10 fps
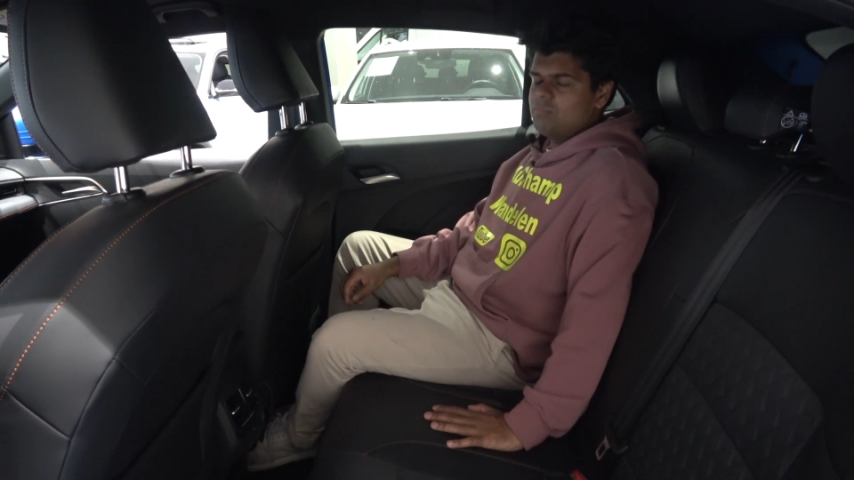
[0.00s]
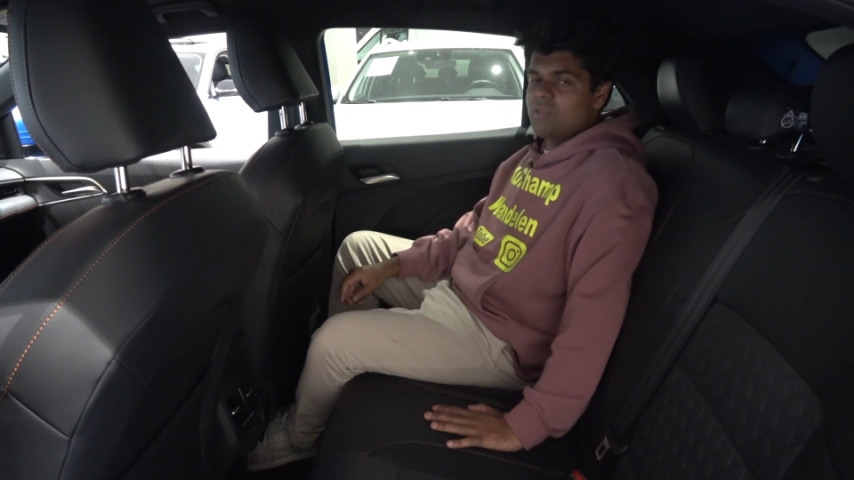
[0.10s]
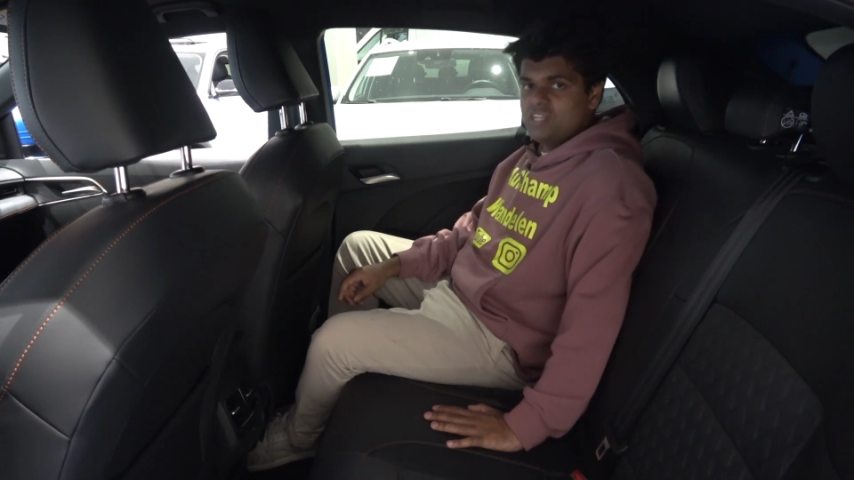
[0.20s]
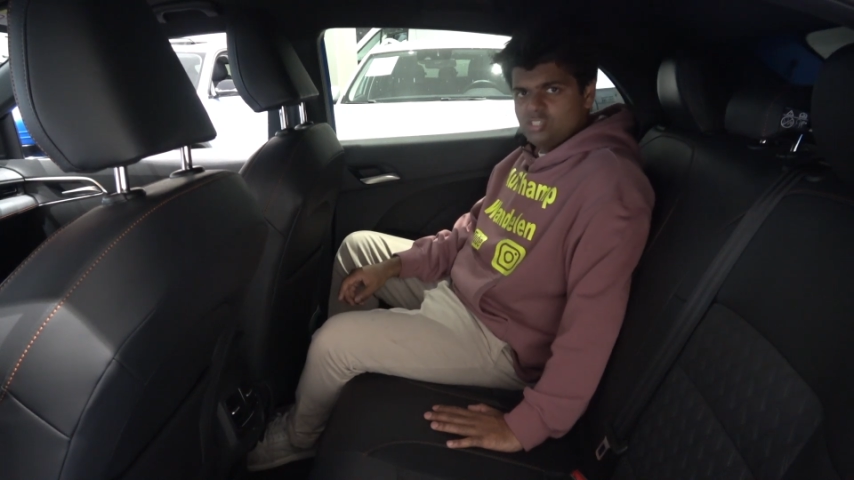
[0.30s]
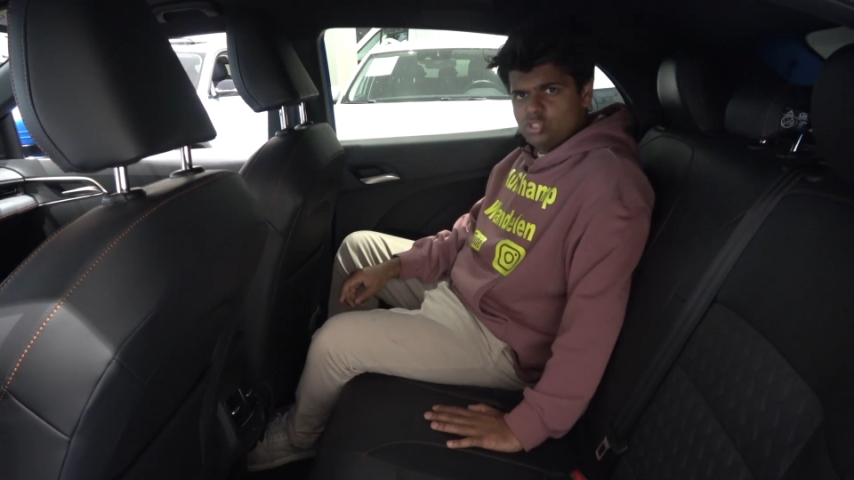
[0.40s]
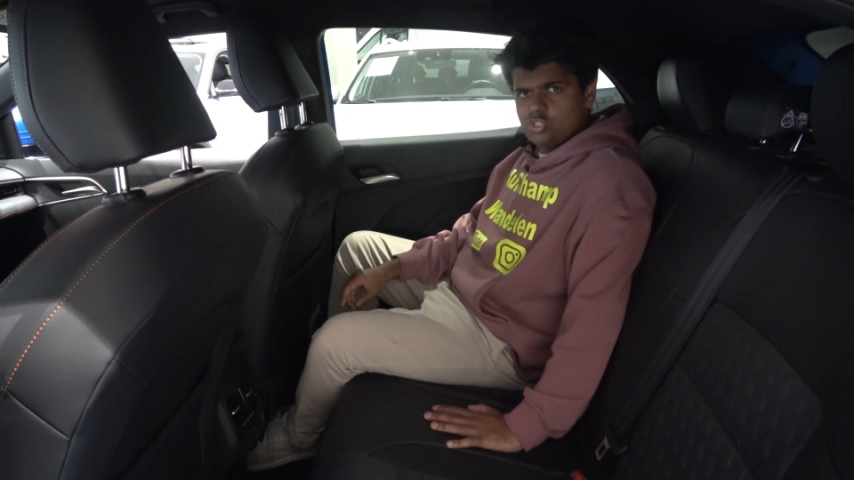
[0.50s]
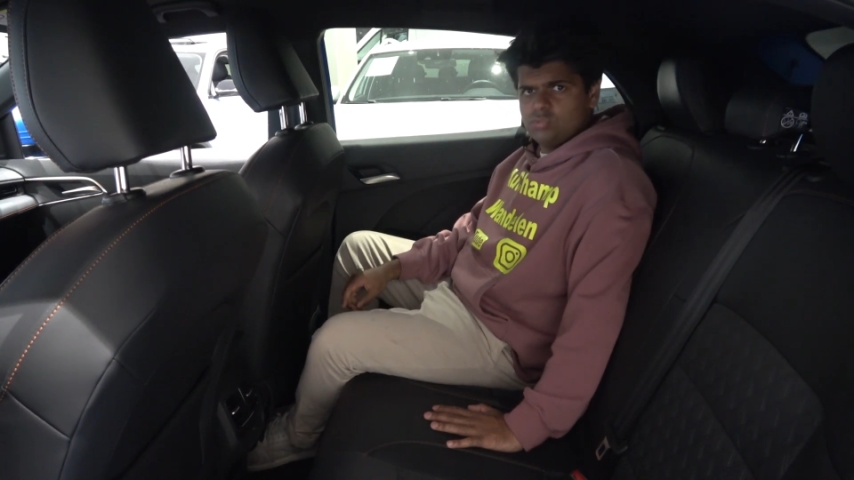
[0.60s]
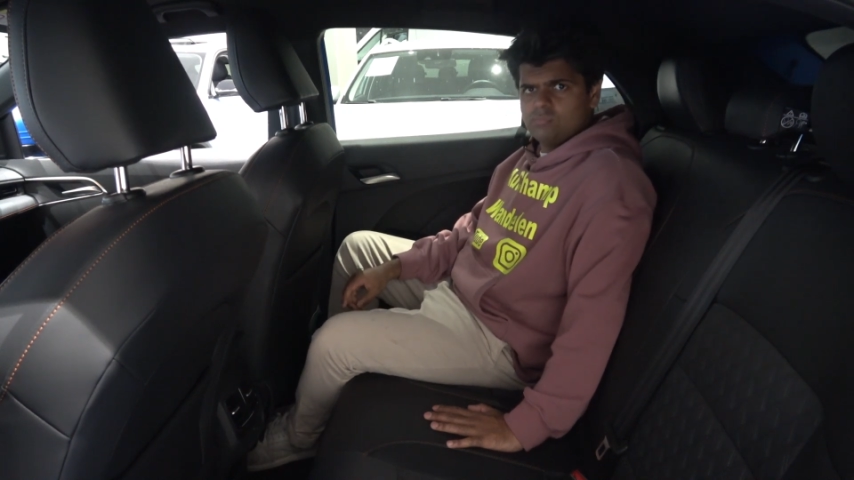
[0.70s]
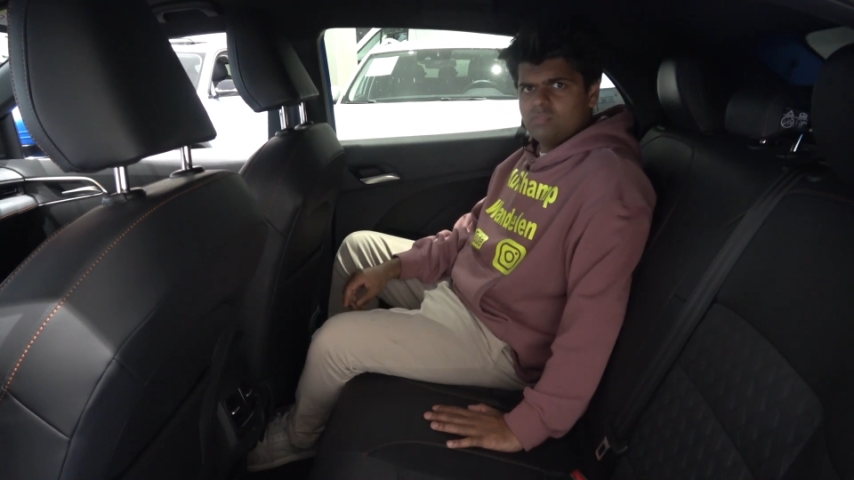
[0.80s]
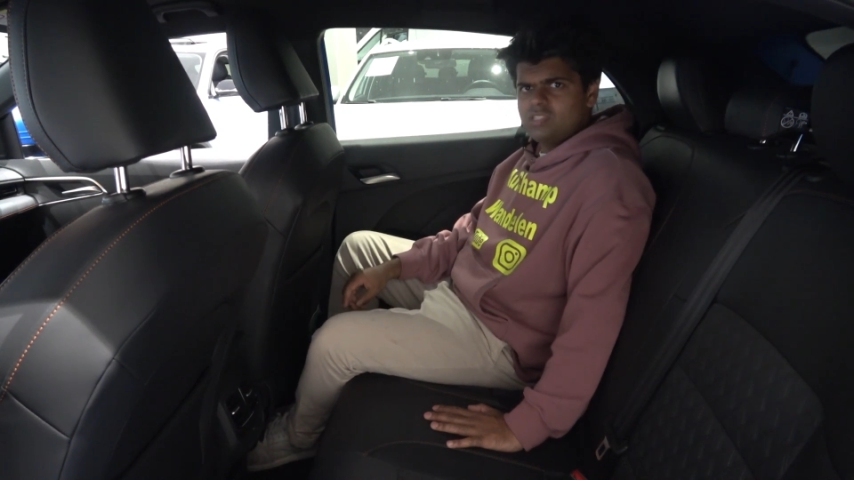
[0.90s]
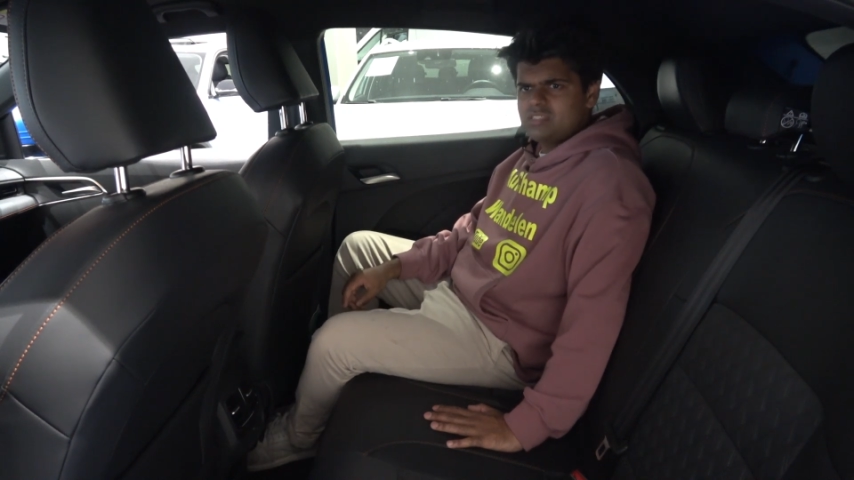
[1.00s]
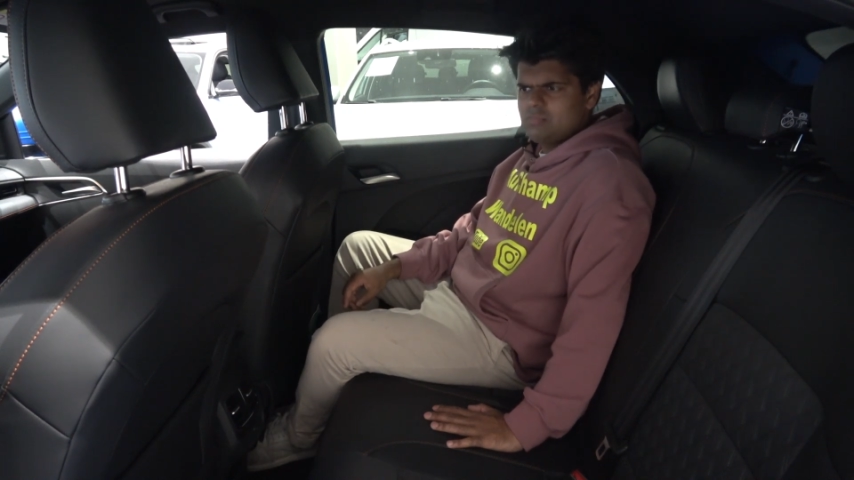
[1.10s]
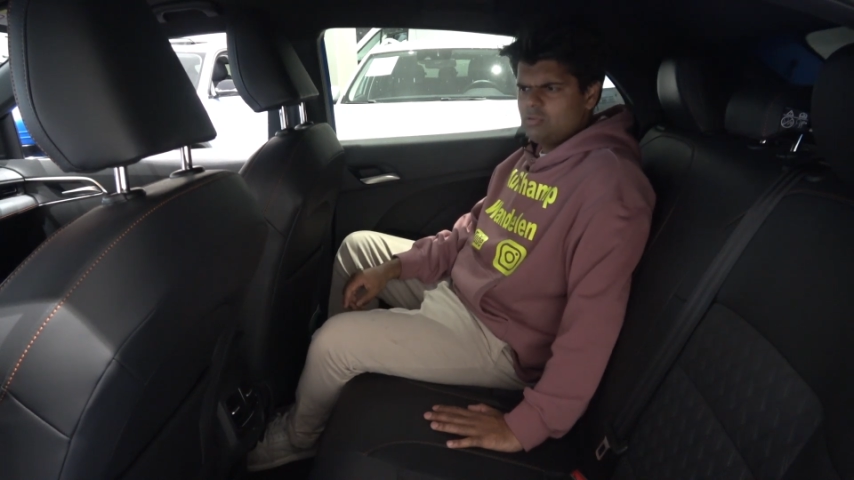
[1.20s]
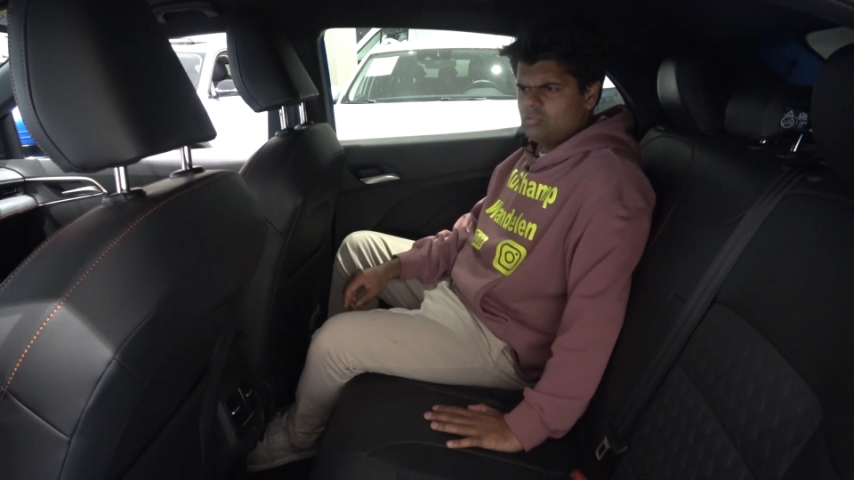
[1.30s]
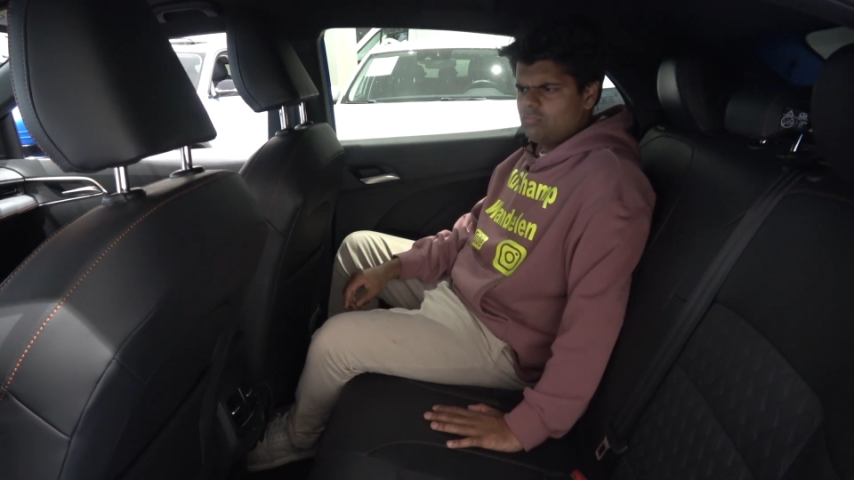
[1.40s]
bench. It's
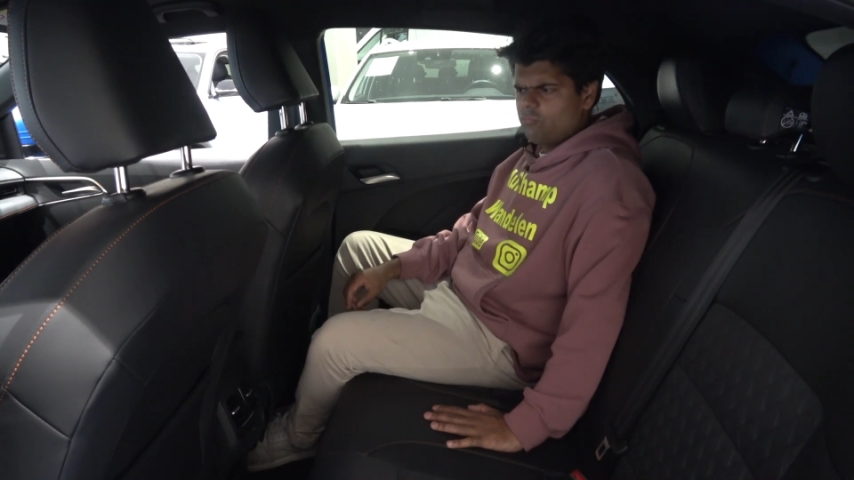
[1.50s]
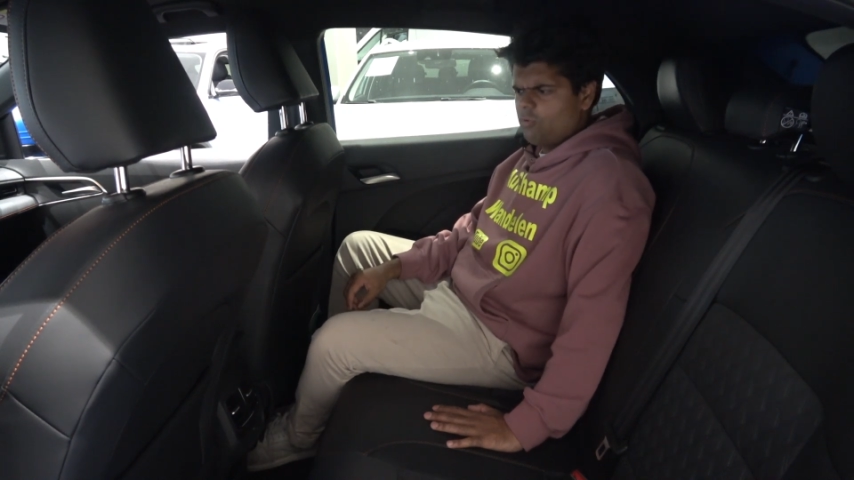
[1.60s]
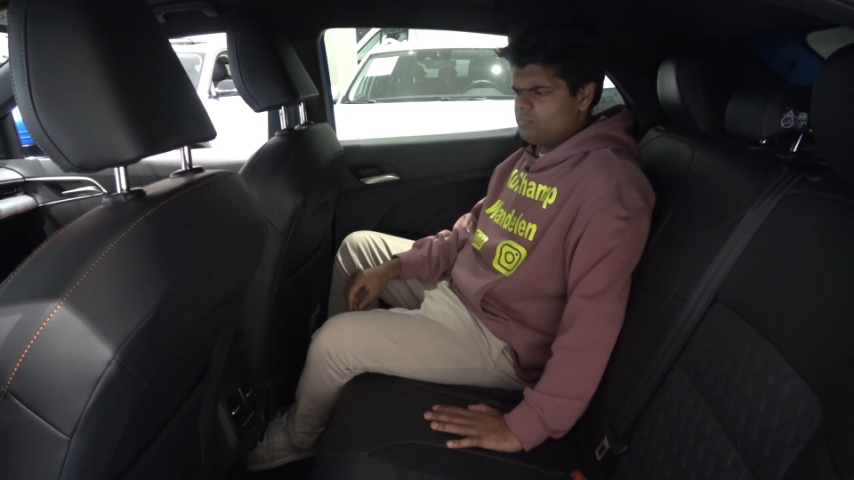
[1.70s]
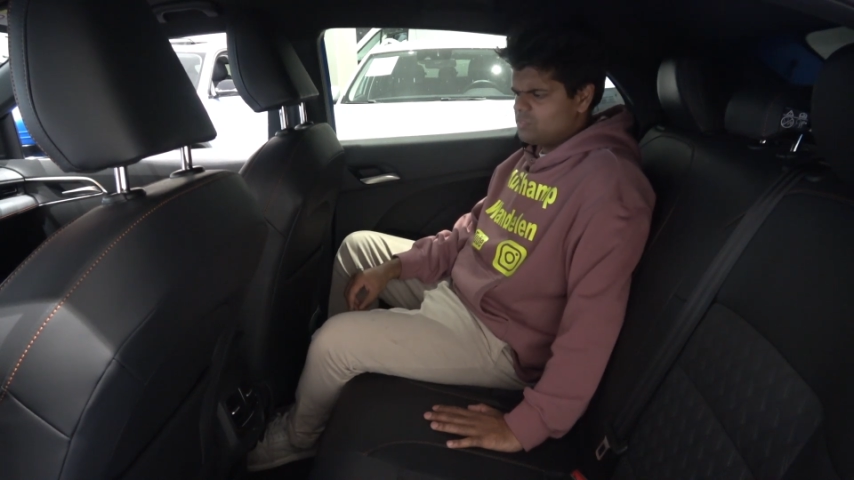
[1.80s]
a bit on the firm